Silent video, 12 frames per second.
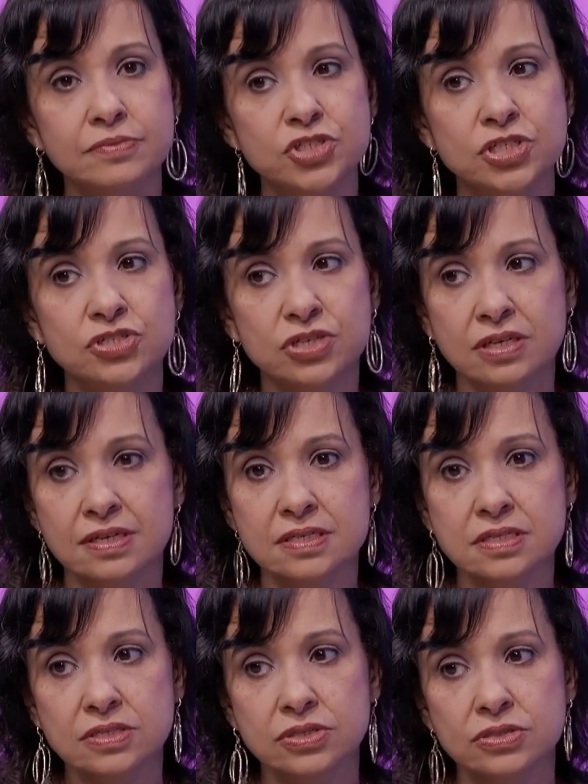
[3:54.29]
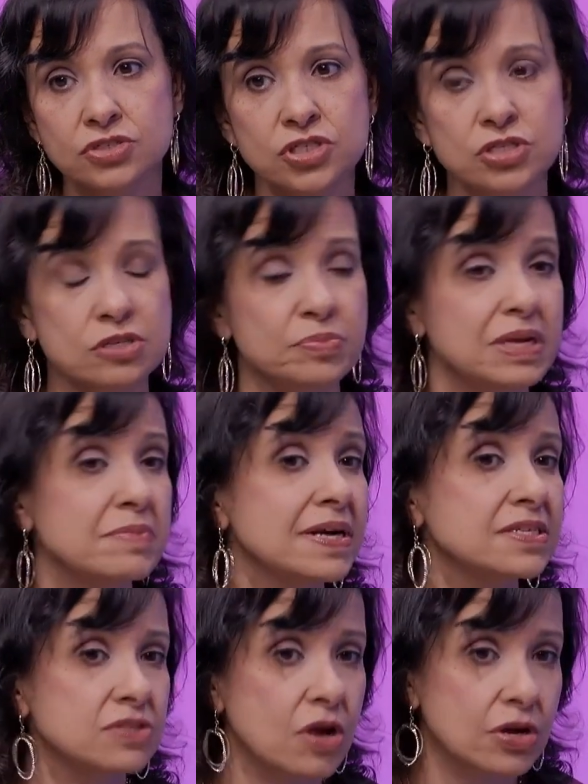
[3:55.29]
She took me to
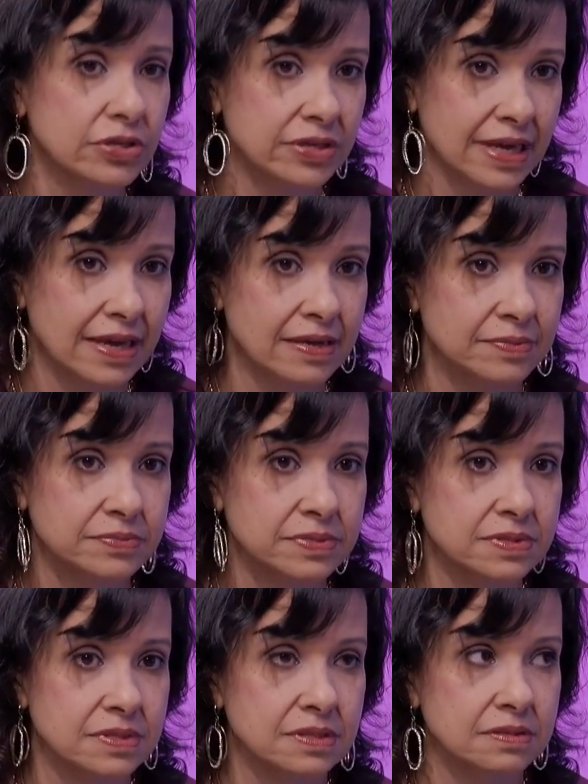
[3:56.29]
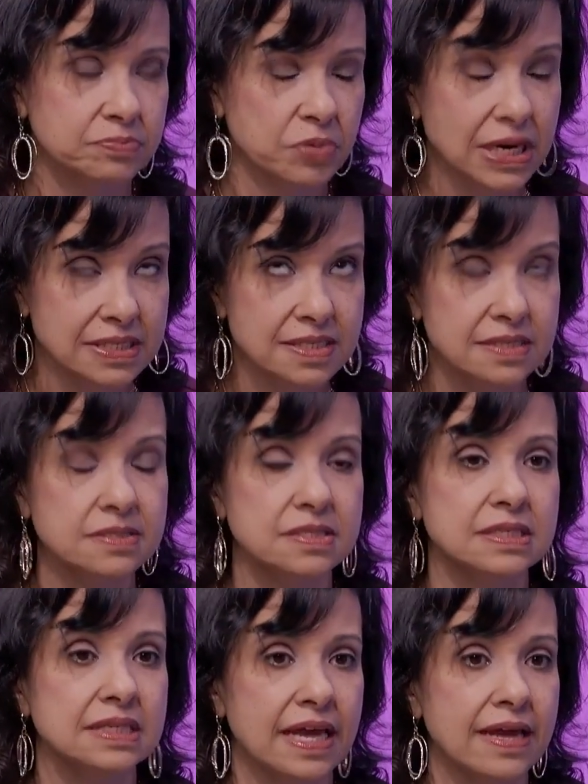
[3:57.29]
my soccer games, practices
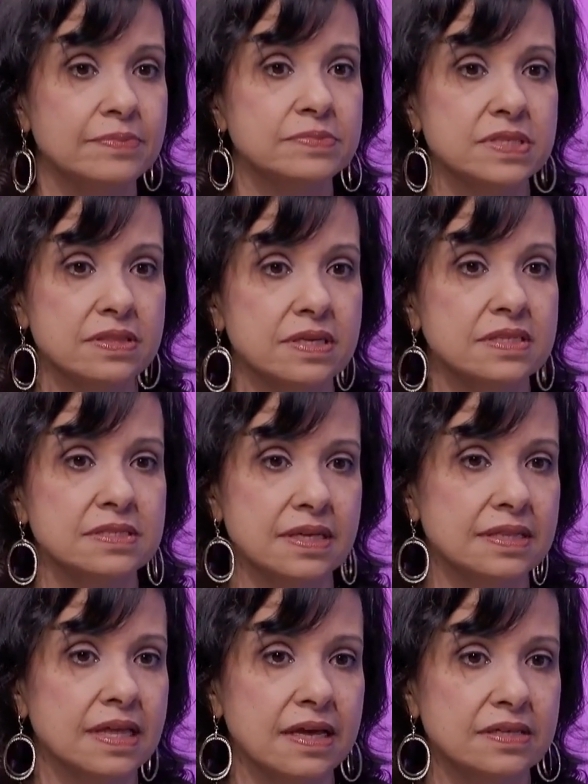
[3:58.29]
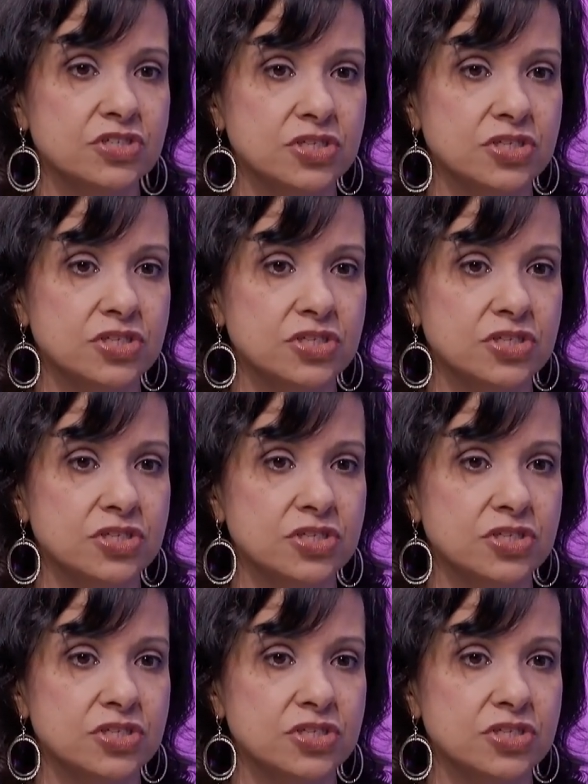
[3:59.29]
and games and things like that.